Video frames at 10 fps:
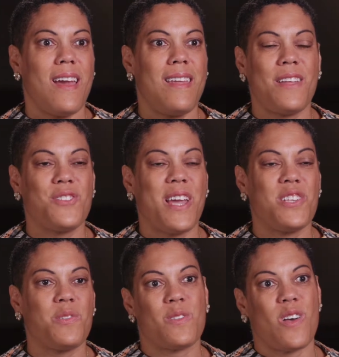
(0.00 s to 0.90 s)
And
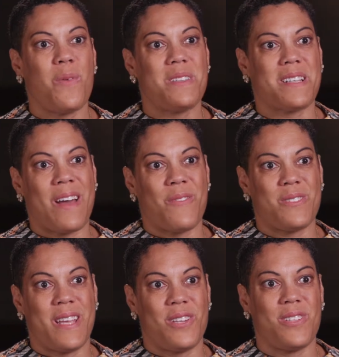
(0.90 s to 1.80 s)
education was always a
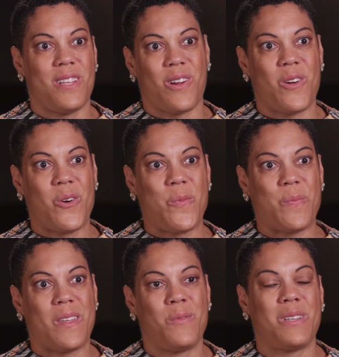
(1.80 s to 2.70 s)
conversation in our
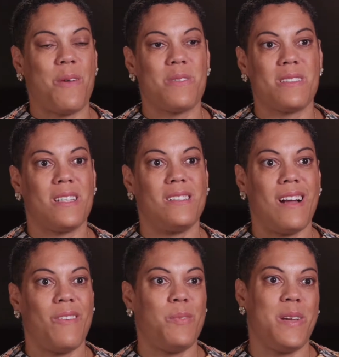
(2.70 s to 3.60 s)
home. And when I was little,
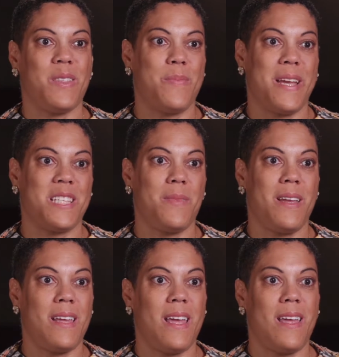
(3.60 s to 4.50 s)
I would be in the
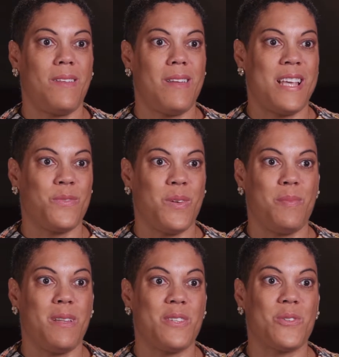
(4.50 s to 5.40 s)
basement, and as we'd
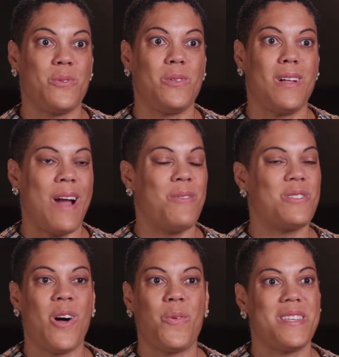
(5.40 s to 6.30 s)
play school, I was
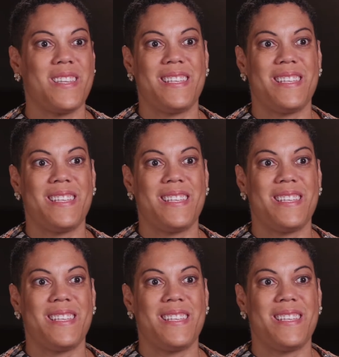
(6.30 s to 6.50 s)
always the